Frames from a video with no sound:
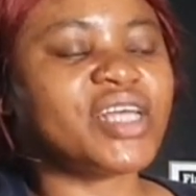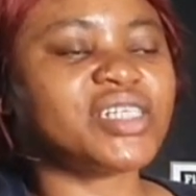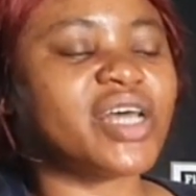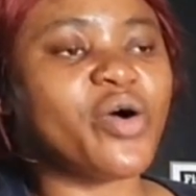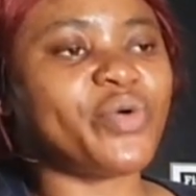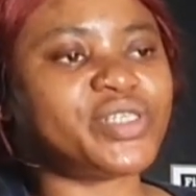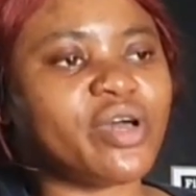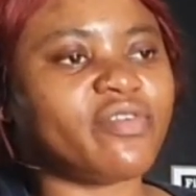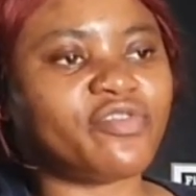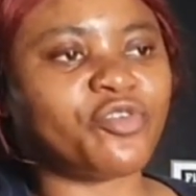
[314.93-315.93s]
And she said, oh, we
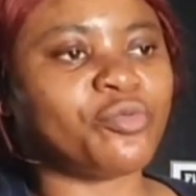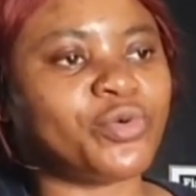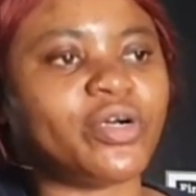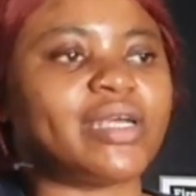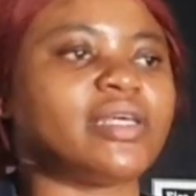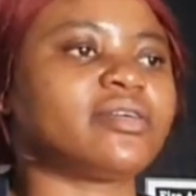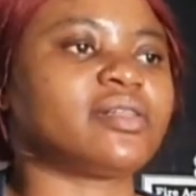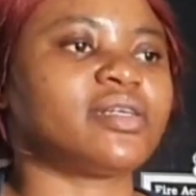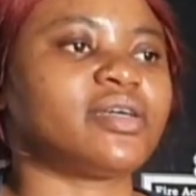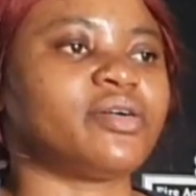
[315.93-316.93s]
still have a few more. And
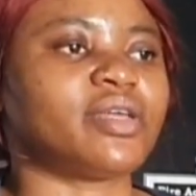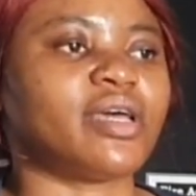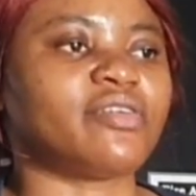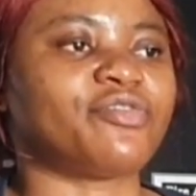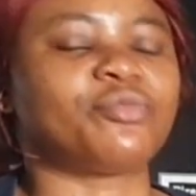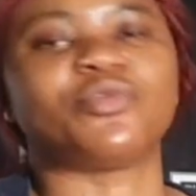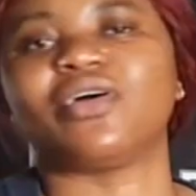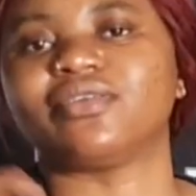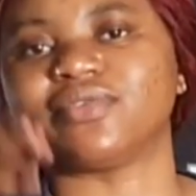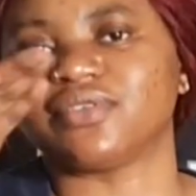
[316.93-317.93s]
literally, they only had a few
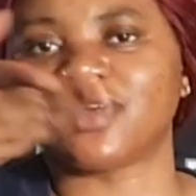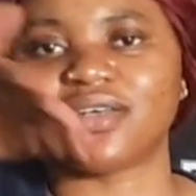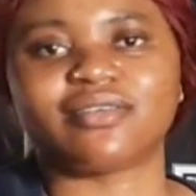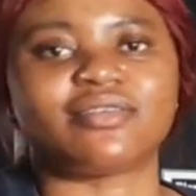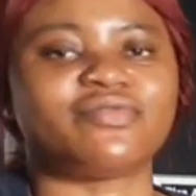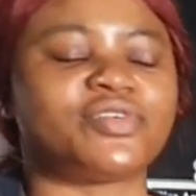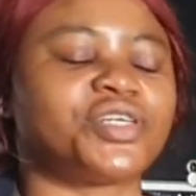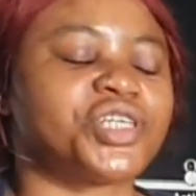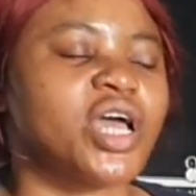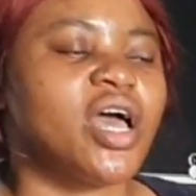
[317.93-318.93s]
more. Anyways, you guys see the
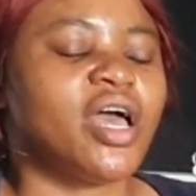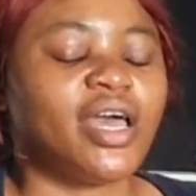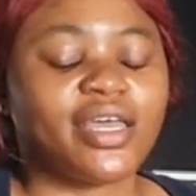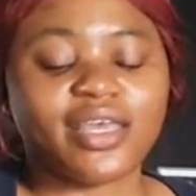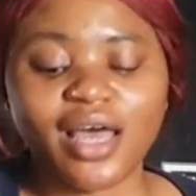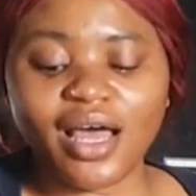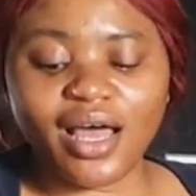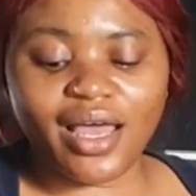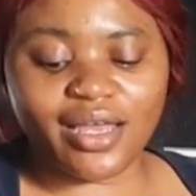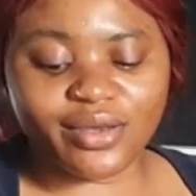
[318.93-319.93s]
footage
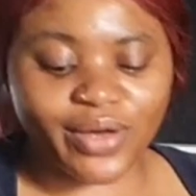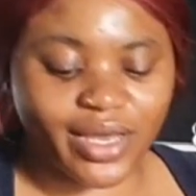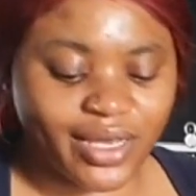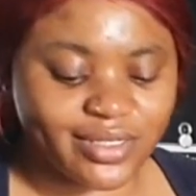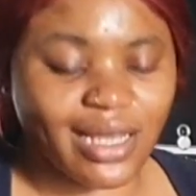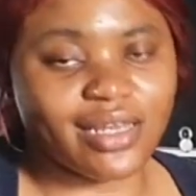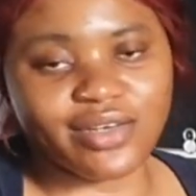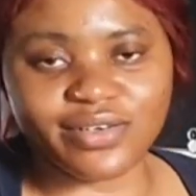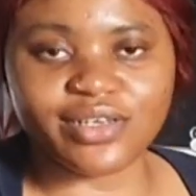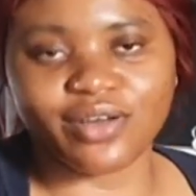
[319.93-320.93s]
yeah anyways i
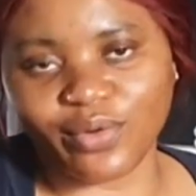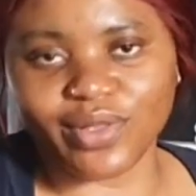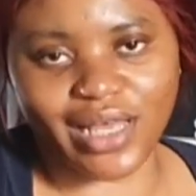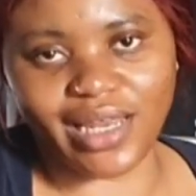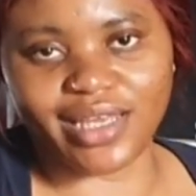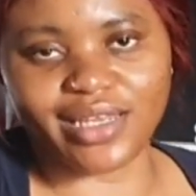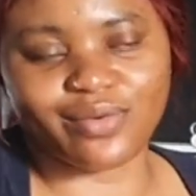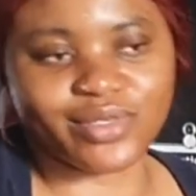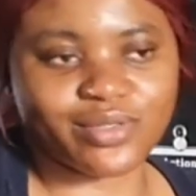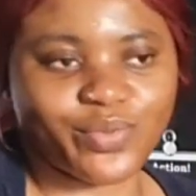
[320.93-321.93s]
literally got what that lady
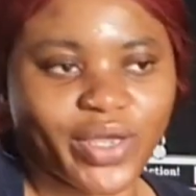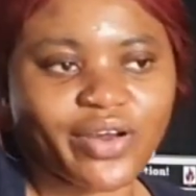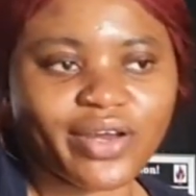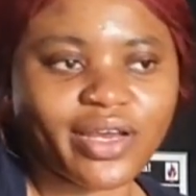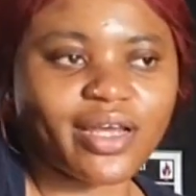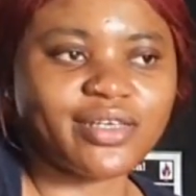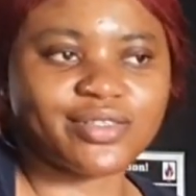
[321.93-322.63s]
was wearing